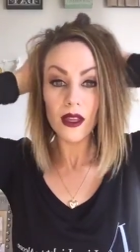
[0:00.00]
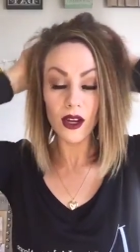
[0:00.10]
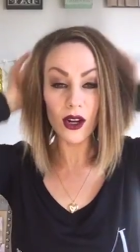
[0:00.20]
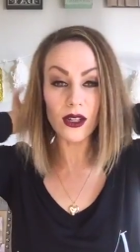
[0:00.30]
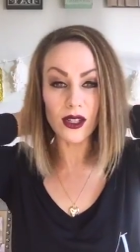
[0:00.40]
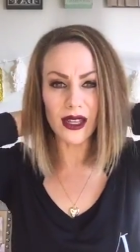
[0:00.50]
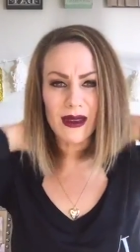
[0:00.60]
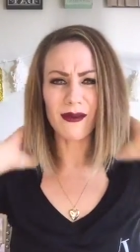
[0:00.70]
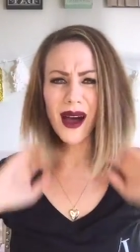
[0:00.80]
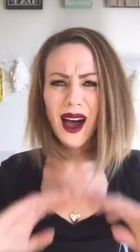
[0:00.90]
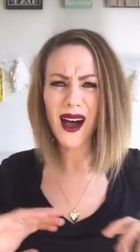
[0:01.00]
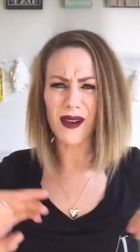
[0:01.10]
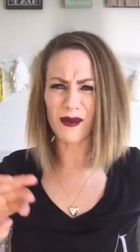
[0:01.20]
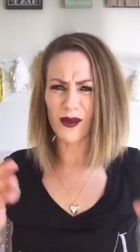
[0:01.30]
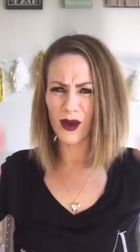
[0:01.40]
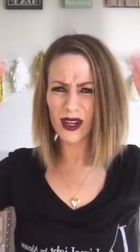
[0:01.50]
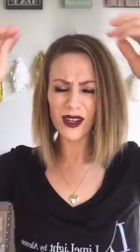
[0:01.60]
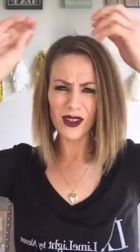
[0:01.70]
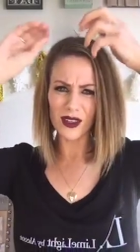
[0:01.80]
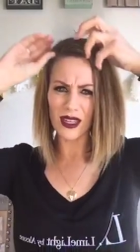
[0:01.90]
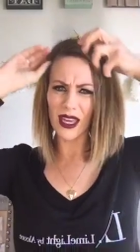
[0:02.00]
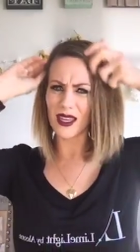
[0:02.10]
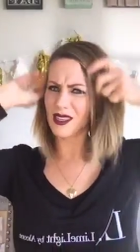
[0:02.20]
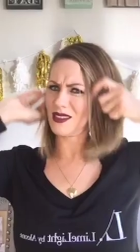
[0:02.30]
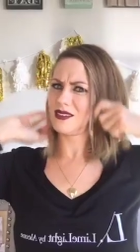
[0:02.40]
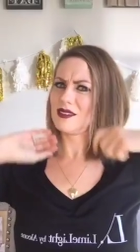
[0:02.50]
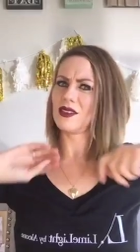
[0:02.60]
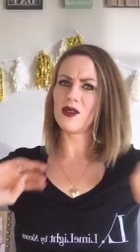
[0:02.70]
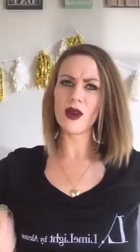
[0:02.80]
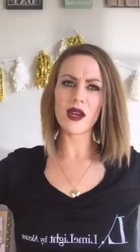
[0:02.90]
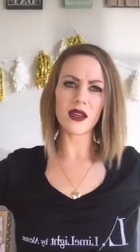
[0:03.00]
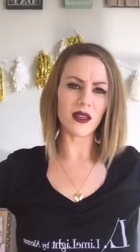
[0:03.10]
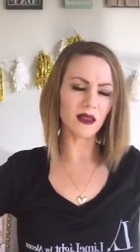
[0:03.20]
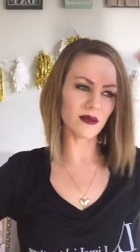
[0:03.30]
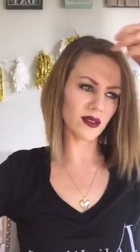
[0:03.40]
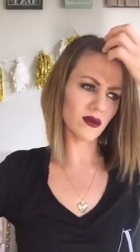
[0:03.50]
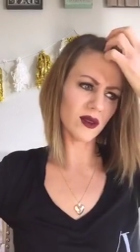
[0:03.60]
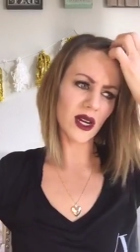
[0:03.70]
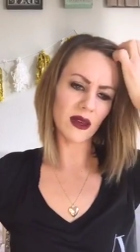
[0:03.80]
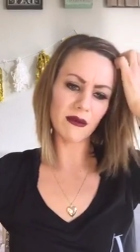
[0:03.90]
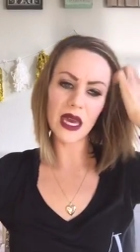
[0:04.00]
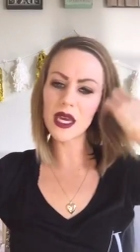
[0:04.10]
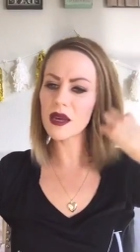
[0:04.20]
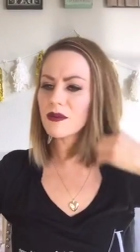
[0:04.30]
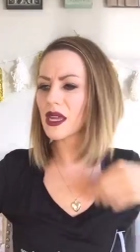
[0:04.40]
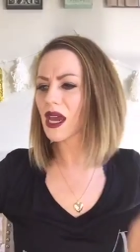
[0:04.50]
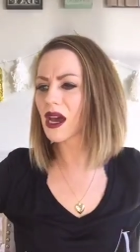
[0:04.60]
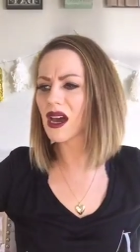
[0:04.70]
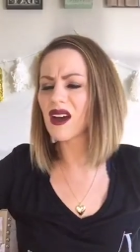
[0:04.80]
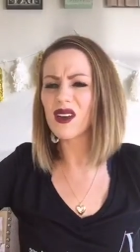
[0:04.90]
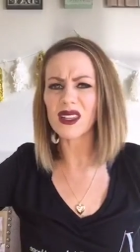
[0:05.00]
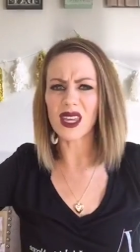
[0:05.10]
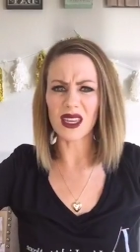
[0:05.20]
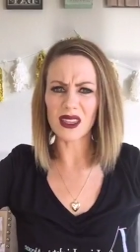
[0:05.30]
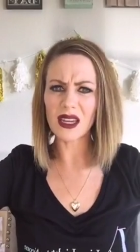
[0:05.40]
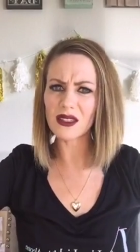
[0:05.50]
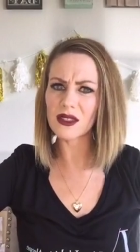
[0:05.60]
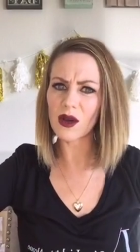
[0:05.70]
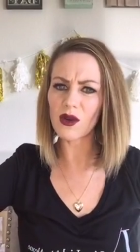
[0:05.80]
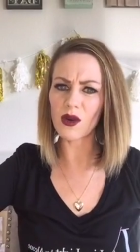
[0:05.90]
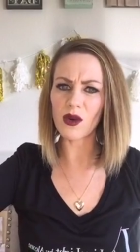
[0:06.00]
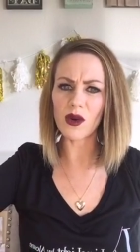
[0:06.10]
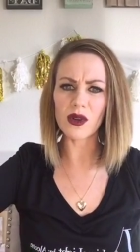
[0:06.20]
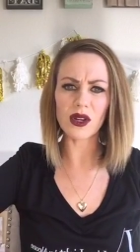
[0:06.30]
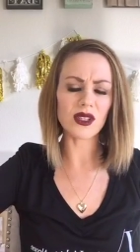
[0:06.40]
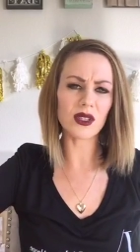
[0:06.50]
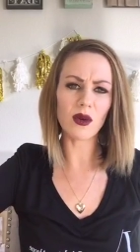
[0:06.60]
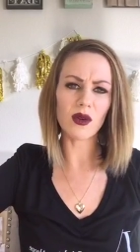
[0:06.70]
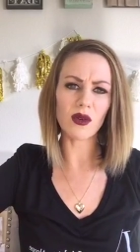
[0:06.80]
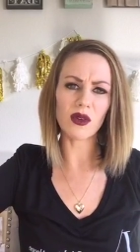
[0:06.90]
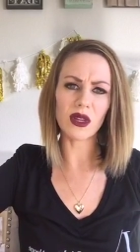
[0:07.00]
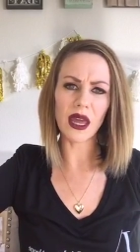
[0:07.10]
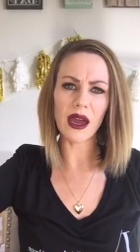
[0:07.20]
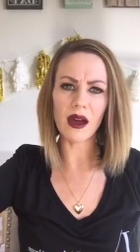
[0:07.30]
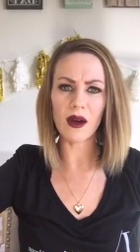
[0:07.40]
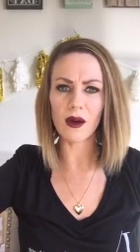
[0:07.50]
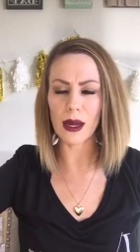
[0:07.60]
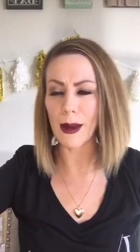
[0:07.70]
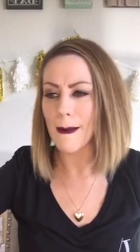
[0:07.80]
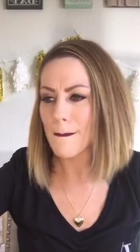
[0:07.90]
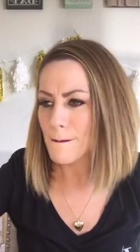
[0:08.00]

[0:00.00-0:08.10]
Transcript: The girls are like, Mom, what are you, like, you're wearing all, you wearing makeup now and like that's so cool. You're so cool now and